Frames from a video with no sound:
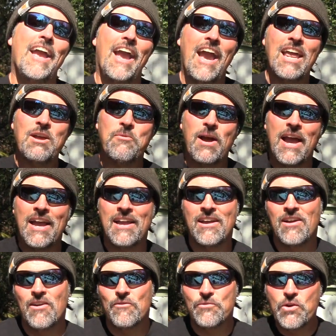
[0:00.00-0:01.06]
Anyway,
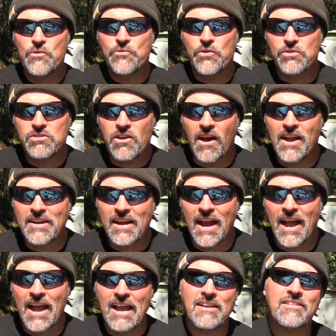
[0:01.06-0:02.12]
food for thought,
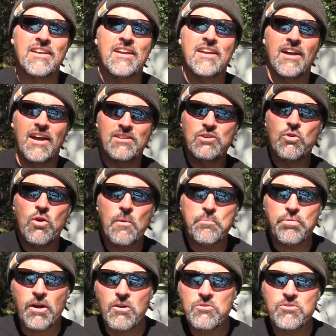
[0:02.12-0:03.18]
guys. A new
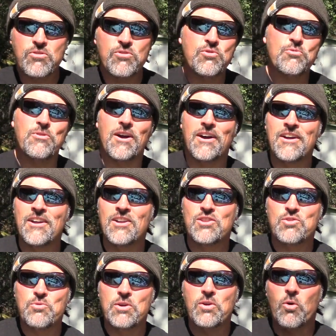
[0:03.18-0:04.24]
approach to a
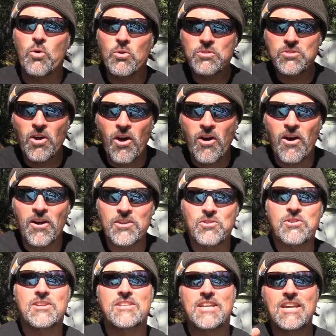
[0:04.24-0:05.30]
to an old dog. You
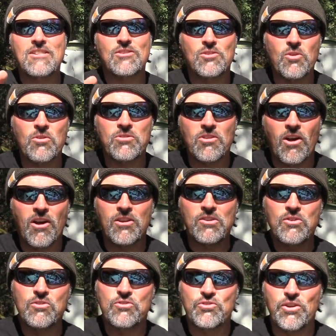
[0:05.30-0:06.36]
can teach an old dog
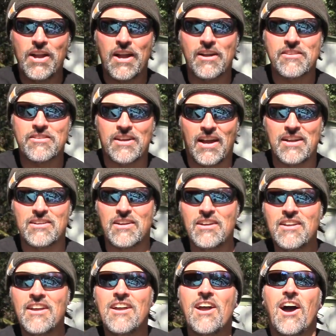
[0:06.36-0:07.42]
new tricks, kind
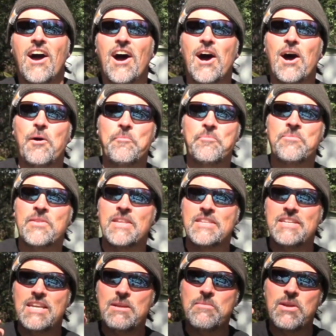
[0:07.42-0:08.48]
of. Um,
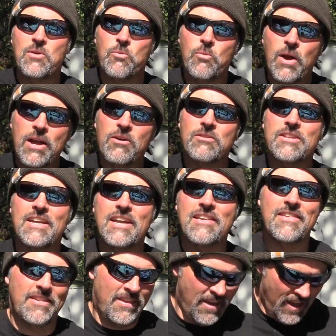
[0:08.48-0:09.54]
teaming wiggle
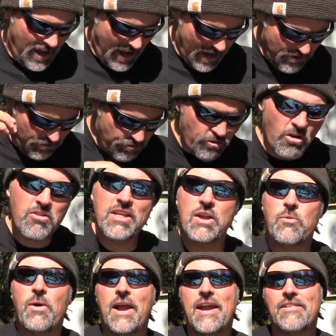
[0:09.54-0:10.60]
discs and
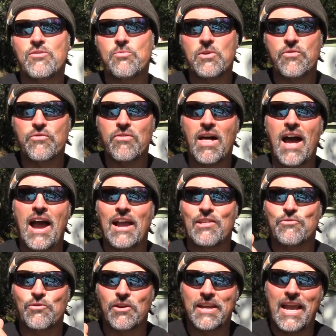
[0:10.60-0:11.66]
trolling weights with
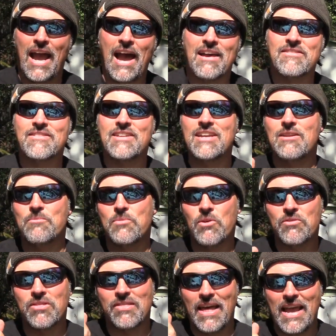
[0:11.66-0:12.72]
flies for casting in
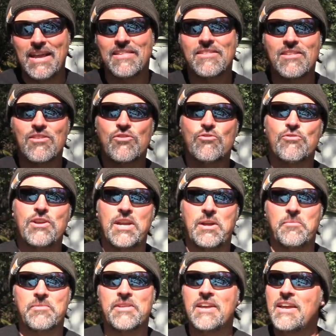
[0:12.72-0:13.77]
both lakes and
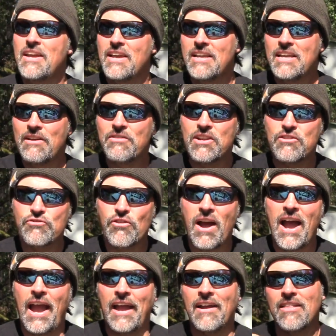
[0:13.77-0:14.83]
streams. Give it a
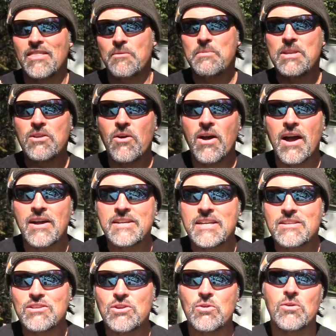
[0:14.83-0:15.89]
try. Let me know how
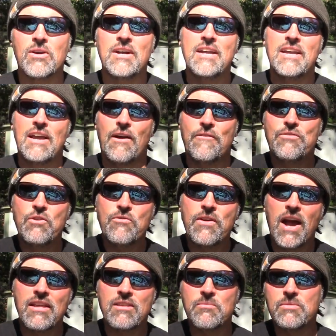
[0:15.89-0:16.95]
you do. If you've
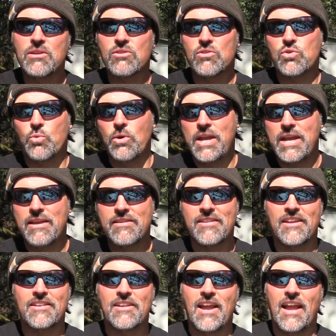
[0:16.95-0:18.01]
got some little tweaks
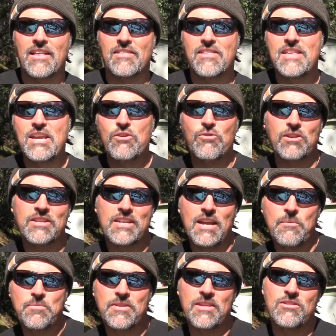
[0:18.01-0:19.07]
and, and secret
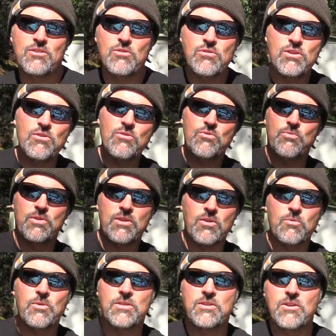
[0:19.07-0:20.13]
tips that you use, you
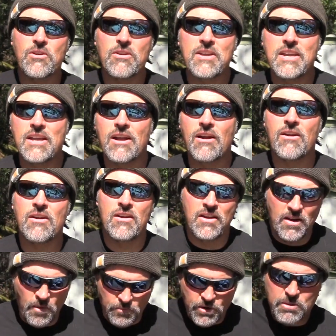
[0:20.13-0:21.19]
know, with your gear,
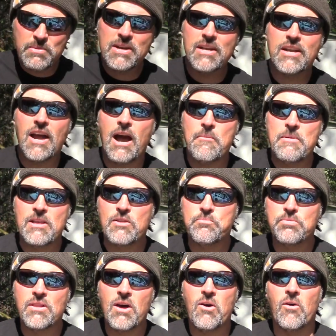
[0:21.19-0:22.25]
put them in the comments
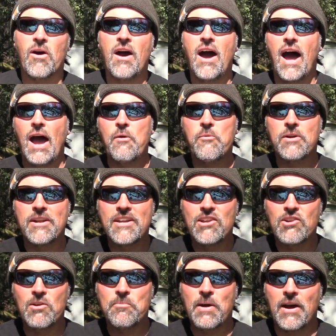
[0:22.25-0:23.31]
below. I want to
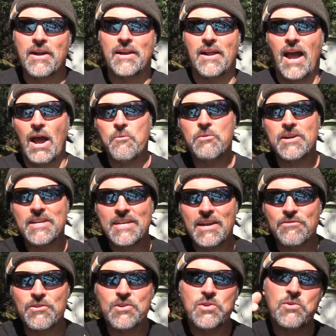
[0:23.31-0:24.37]
hear about it. I would have
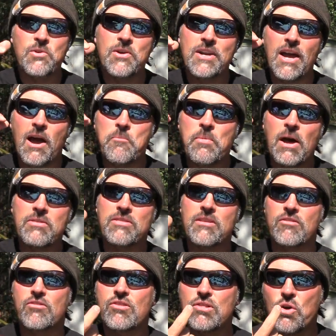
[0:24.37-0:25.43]
never known about
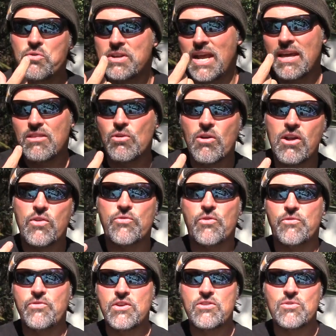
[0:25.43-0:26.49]
the slow death hooks
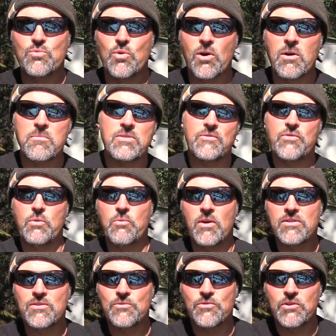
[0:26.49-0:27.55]
for fishing worms if it
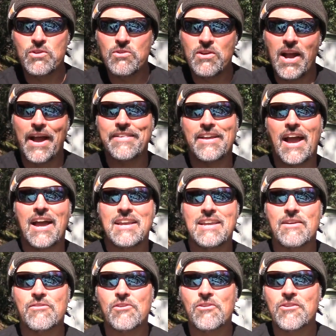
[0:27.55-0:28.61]
wasn't for you guys. I'd
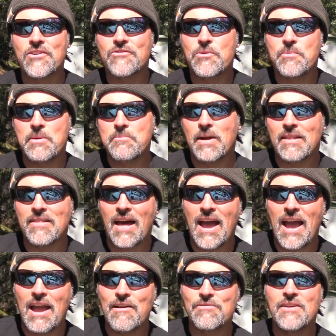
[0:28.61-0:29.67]
never heard of them in my
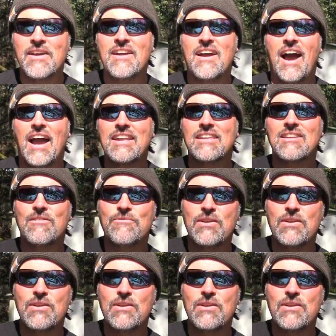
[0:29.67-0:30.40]
life. I did a